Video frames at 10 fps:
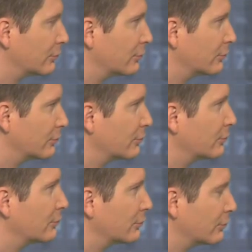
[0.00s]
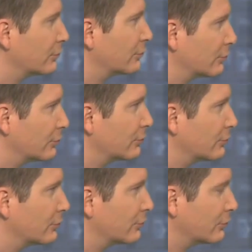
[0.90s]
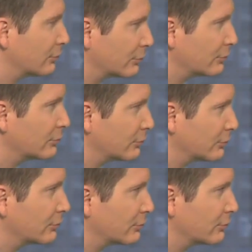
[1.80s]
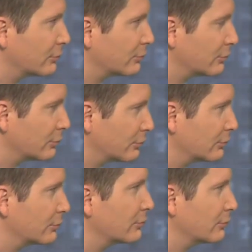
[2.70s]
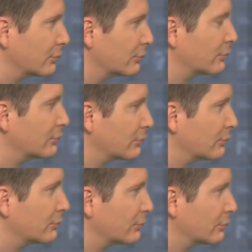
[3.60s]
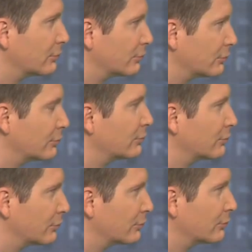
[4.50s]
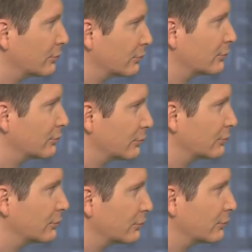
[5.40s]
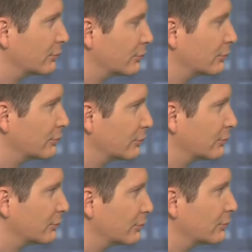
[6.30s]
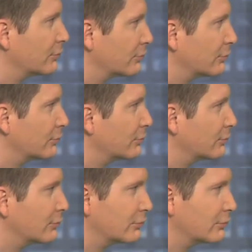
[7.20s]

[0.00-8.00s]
(not speaking)